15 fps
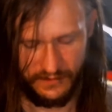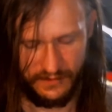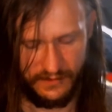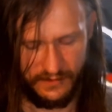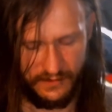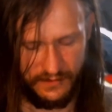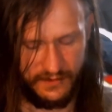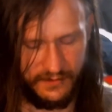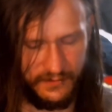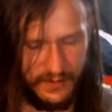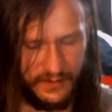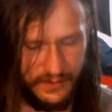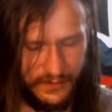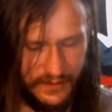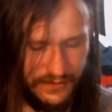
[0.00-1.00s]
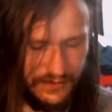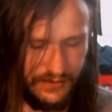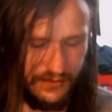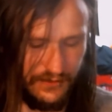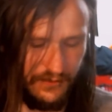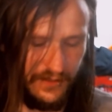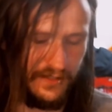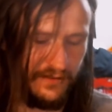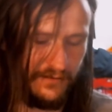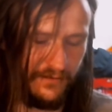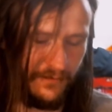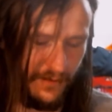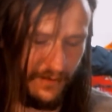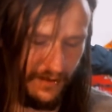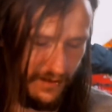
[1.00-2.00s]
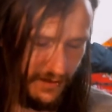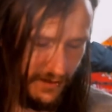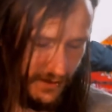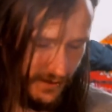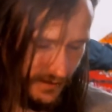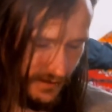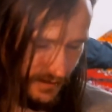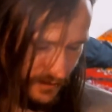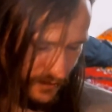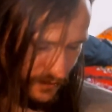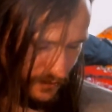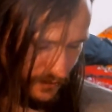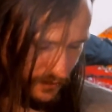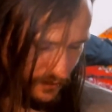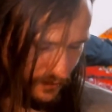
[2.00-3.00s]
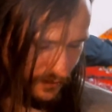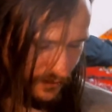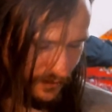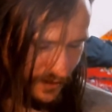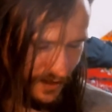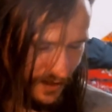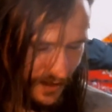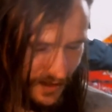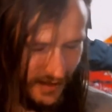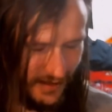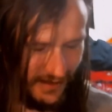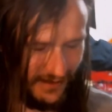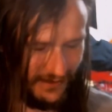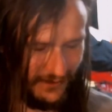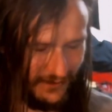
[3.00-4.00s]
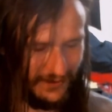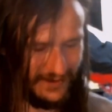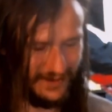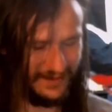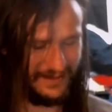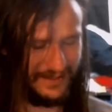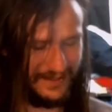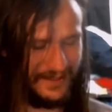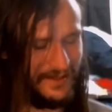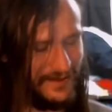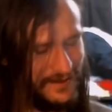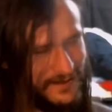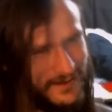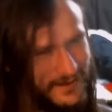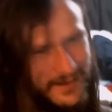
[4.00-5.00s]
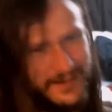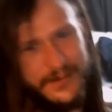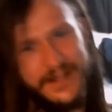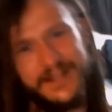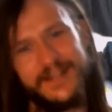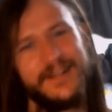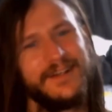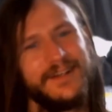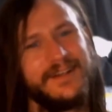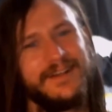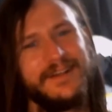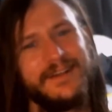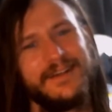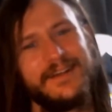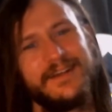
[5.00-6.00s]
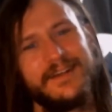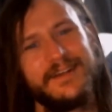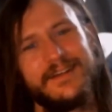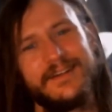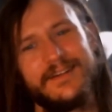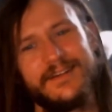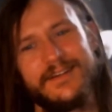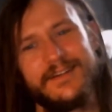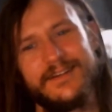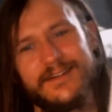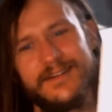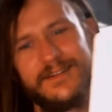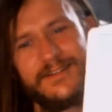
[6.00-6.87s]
tell me about this Queen of Wands? Ooh, yeah. What was I saying earlier, man? That's